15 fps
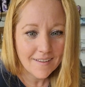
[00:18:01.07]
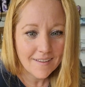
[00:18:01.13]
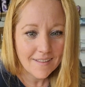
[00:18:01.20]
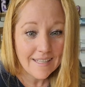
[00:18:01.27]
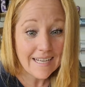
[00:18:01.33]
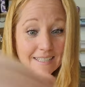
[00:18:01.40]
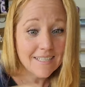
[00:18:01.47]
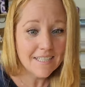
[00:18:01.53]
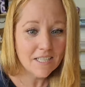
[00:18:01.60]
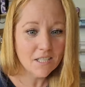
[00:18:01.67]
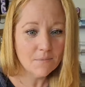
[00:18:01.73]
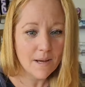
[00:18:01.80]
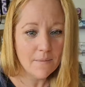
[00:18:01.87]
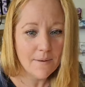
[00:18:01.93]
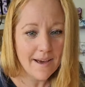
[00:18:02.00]
Yes, this is
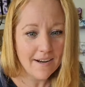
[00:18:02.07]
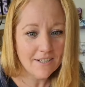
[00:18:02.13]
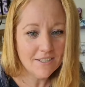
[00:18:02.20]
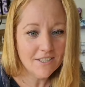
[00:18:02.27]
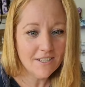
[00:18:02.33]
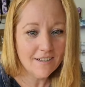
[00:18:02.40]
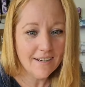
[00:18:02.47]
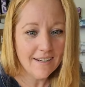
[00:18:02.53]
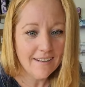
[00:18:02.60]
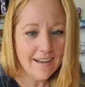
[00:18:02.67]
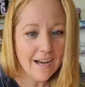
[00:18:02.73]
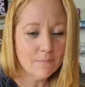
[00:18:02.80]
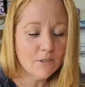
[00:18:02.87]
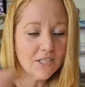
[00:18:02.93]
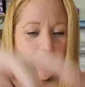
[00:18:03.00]
my pattern. Sorry,
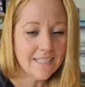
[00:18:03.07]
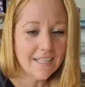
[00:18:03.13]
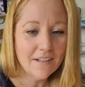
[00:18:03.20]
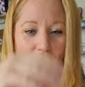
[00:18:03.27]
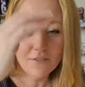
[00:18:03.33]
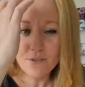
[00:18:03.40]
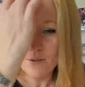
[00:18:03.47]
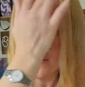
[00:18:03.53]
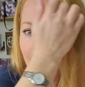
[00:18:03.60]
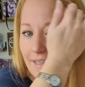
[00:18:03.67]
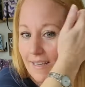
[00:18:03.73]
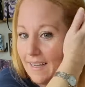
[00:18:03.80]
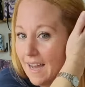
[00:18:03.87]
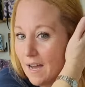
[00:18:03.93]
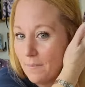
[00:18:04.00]
I'm just getting through the
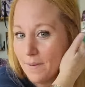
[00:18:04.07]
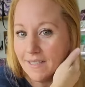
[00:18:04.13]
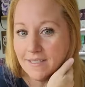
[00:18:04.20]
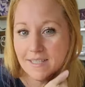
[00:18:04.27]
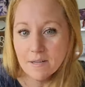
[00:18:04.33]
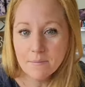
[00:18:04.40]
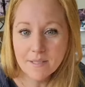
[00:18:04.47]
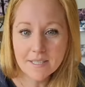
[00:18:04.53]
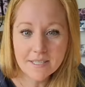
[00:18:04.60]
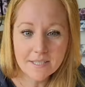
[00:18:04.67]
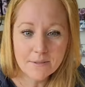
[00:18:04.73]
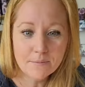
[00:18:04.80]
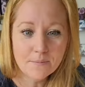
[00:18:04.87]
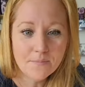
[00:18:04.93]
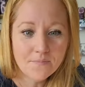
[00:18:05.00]
comments. I missed
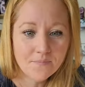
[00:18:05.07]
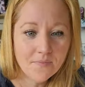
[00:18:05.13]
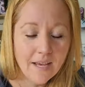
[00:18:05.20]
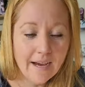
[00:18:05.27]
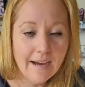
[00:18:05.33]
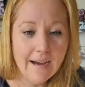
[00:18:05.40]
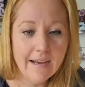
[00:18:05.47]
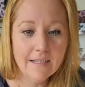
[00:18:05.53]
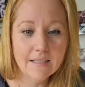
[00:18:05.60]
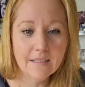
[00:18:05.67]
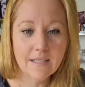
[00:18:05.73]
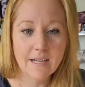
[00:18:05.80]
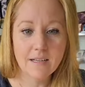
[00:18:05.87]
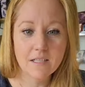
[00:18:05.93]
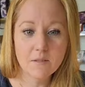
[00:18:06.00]
them. Yeah, I
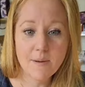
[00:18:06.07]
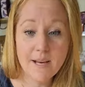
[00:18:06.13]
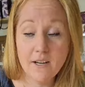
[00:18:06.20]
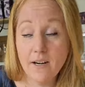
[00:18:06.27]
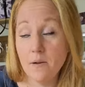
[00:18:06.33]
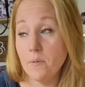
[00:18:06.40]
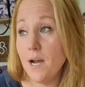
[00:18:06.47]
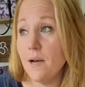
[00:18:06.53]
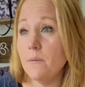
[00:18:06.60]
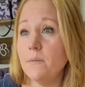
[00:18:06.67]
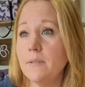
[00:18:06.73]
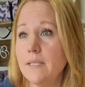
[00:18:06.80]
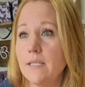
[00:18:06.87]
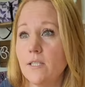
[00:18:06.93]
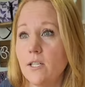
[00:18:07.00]
designed this pattern. I
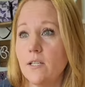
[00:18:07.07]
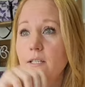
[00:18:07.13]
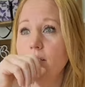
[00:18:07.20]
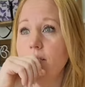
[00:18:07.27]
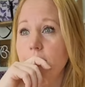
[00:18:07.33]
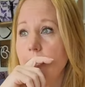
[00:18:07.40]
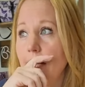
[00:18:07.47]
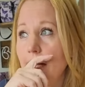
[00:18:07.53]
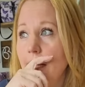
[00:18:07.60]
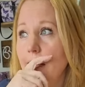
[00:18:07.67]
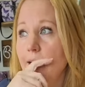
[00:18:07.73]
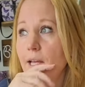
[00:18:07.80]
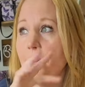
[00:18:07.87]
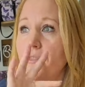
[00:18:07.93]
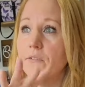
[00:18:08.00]
probably started designing it
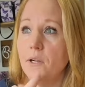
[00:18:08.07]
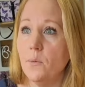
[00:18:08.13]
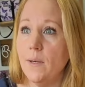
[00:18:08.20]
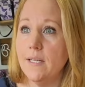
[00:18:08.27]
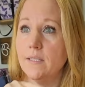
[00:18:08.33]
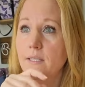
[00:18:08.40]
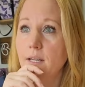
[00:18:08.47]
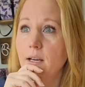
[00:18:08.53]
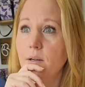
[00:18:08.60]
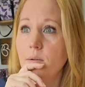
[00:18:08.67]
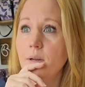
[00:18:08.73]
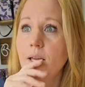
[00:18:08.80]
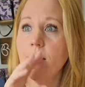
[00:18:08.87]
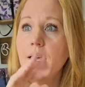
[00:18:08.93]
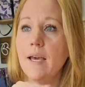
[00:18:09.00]
like 3 weeks ago,
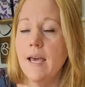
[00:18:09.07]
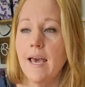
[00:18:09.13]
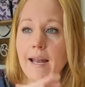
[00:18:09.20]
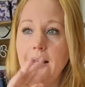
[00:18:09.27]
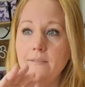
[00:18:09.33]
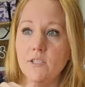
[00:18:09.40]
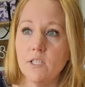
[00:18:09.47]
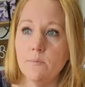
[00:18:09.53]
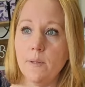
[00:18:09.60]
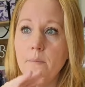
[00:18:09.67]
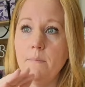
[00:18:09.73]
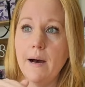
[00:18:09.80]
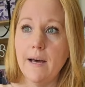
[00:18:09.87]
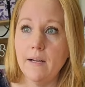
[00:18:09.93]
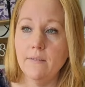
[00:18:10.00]
and I've just been
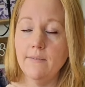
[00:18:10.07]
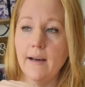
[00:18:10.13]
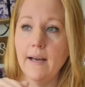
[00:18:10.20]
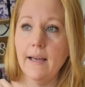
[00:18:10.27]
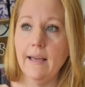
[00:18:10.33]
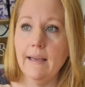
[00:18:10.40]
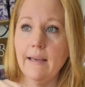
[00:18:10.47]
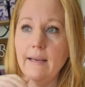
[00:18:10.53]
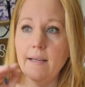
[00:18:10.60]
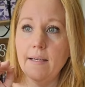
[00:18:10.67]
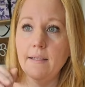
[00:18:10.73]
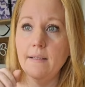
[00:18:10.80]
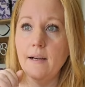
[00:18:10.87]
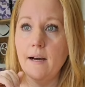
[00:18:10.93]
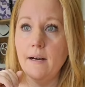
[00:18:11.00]
modifying
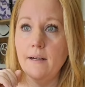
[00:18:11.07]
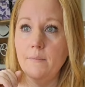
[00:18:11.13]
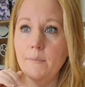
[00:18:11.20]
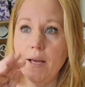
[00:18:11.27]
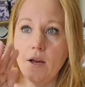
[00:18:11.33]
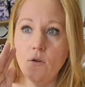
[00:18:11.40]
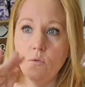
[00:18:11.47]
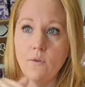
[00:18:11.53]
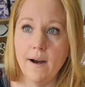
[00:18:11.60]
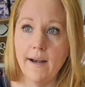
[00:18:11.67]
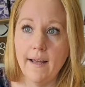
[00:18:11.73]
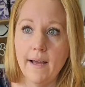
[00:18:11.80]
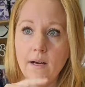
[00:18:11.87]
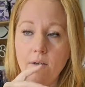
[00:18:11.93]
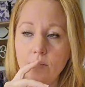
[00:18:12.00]
it and writing
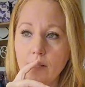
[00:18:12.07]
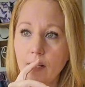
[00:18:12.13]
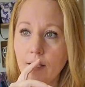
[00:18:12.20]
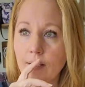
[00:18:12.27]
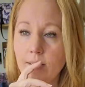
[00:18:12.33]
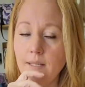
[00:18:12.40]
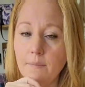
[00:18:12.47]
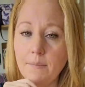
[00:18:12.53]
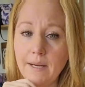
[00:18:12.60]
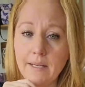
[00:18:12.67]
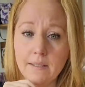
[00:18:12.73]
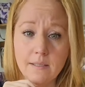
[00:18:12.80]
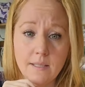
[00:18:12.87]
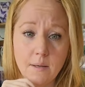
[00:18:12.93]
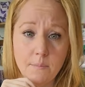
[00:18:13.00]
out
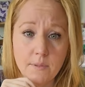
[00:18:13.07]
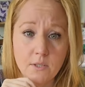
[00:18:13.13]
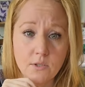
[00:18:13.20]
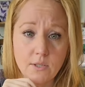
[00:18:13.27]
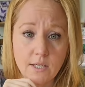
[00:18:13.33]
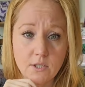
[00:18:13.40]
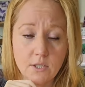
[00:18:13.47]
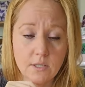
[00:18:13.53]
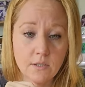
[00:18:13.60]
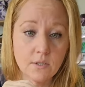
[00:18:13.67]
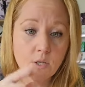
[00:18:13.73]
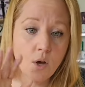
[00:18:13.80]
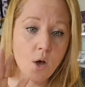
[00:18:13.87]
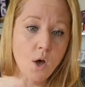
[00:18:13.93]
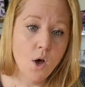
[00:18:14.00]
step-by-step instructions
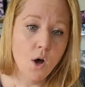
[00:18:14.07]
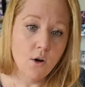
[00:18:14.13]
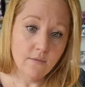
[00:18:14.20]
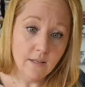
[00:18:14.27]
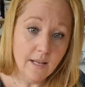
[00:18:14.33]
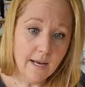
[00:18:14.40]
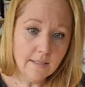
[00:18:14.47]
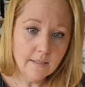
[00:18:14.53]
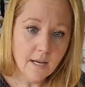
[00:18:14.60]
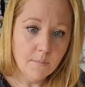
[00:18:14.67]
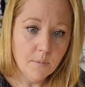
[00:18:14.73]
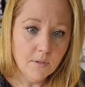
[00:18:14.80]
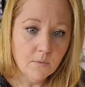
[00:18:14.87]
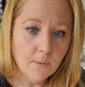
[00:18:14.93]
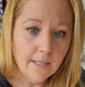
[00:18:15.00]
over the last
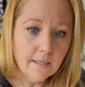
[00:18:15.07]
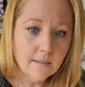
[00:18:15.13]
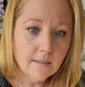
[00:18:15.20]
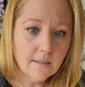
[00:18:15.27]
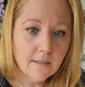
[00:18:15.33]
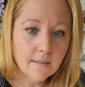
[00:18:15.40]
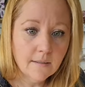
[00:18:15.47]
couple of weeks.